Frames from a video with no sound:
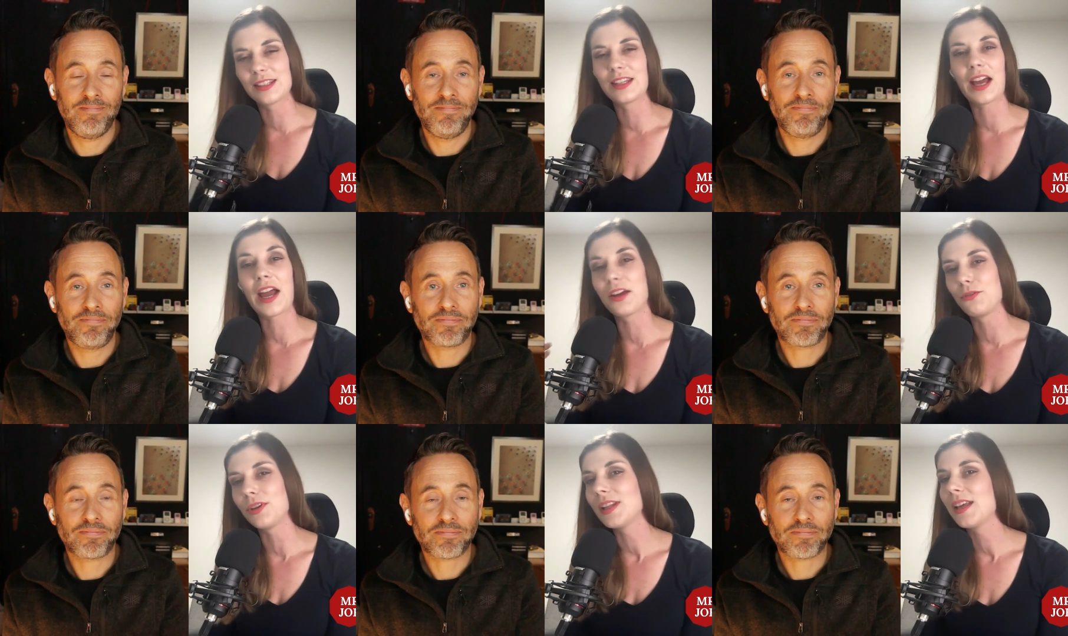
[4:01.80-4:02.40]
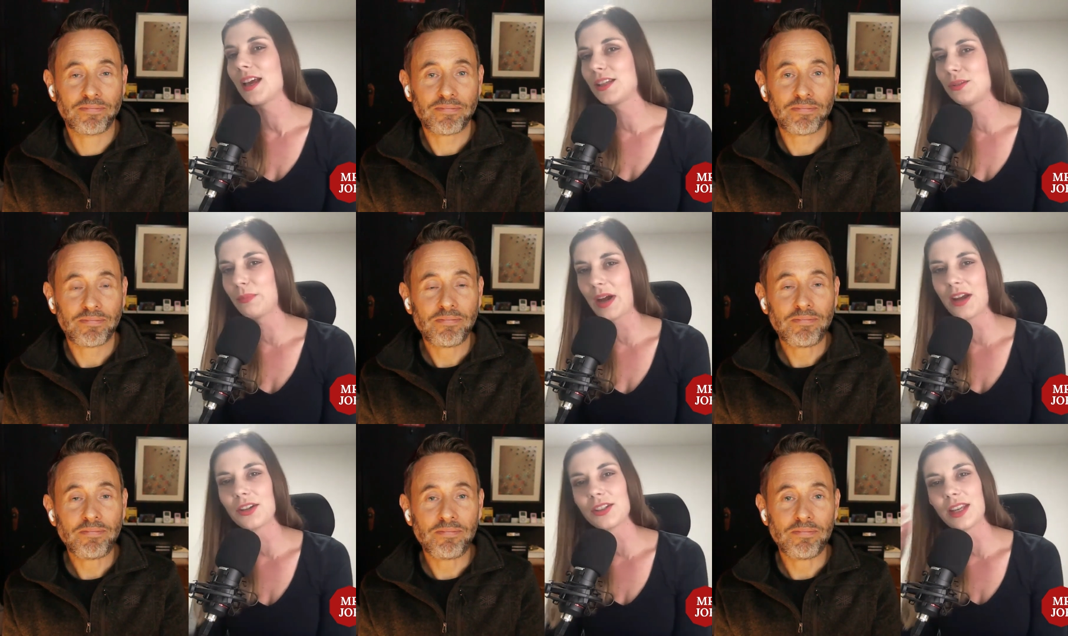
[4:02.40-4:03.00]
Speaker 1: that I really
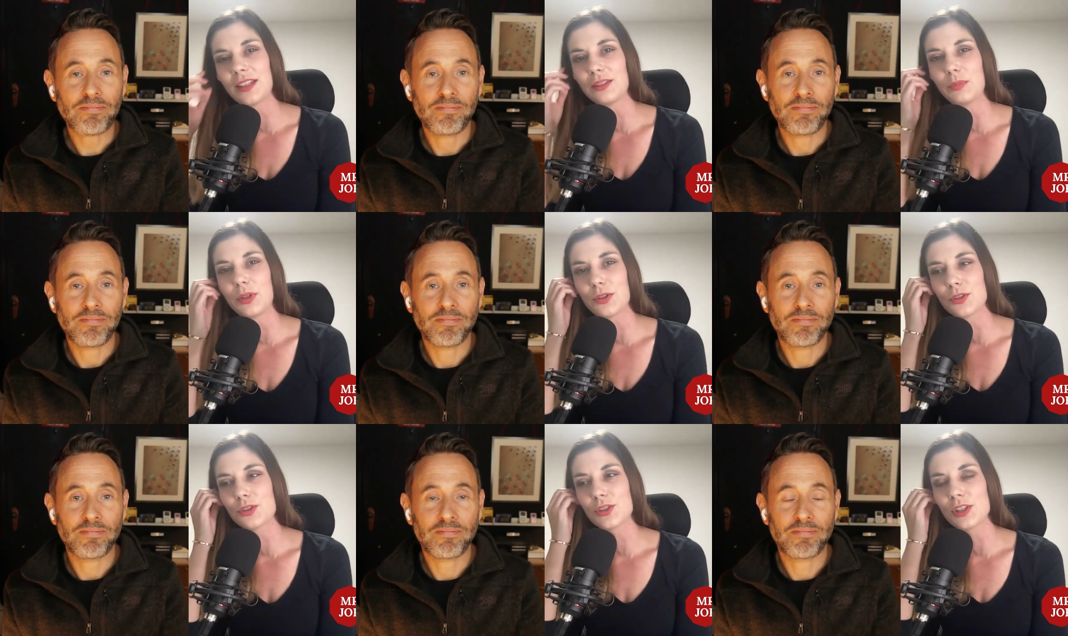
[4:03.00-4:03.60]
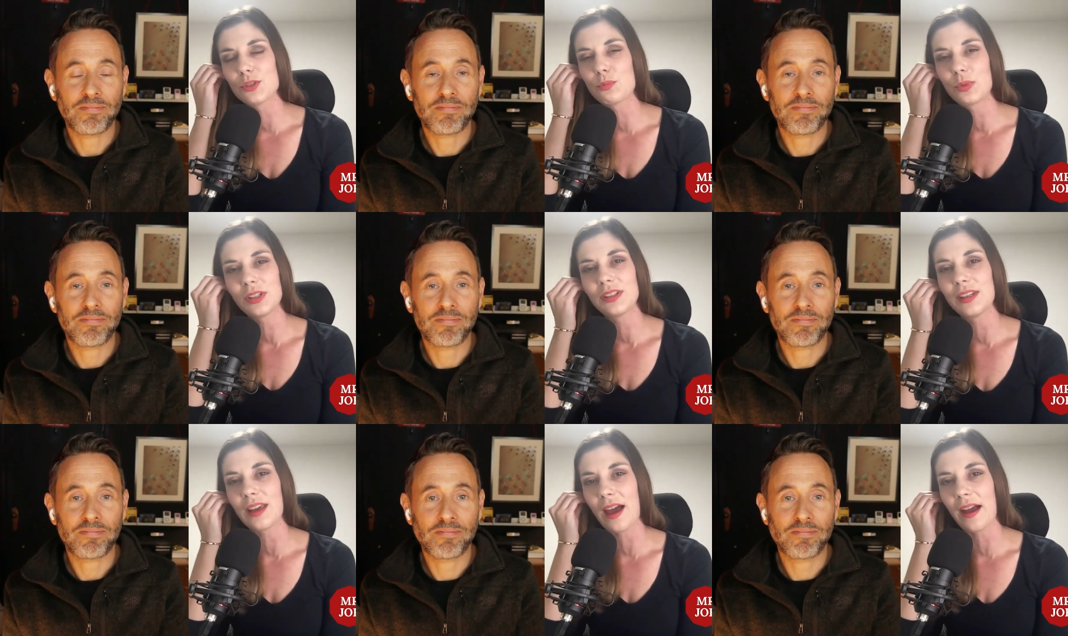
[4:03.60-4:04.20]
admire that because she's
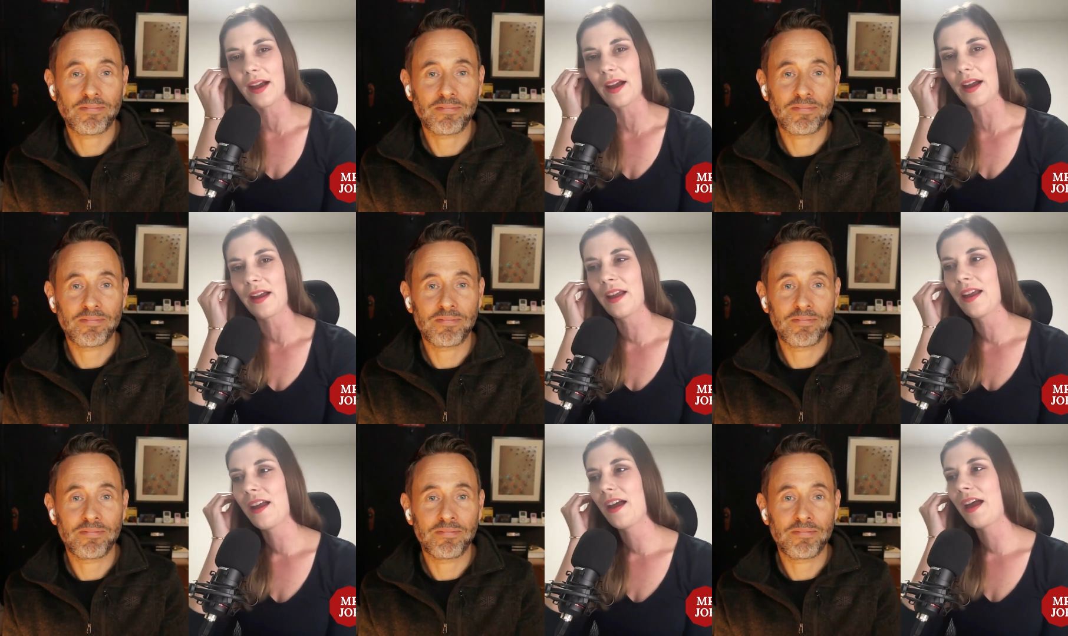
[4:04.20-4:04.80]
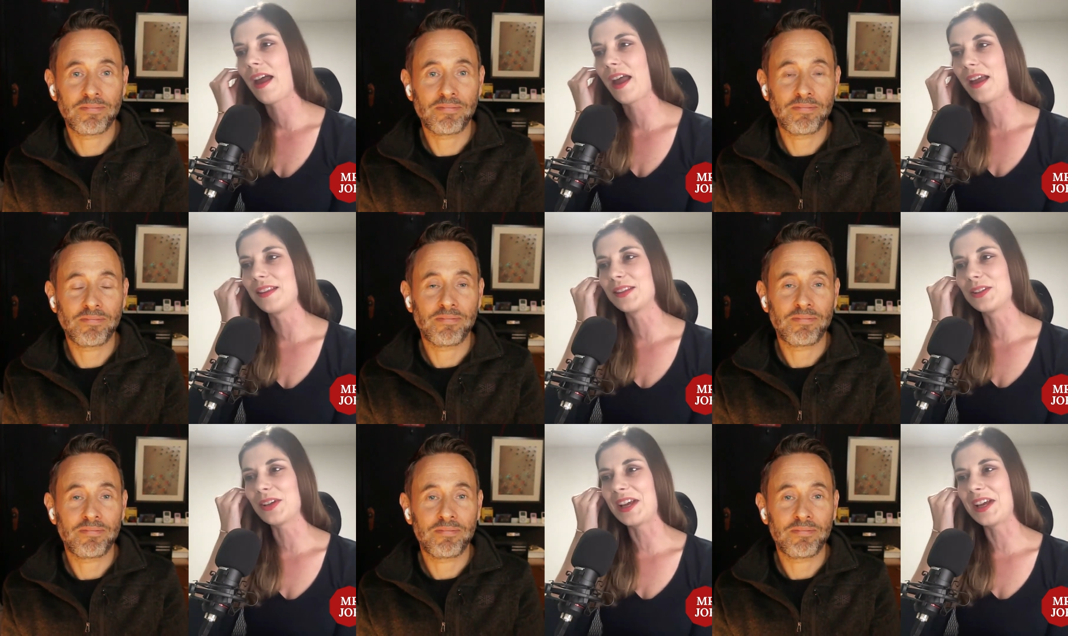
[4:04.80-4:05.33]
pretty young. And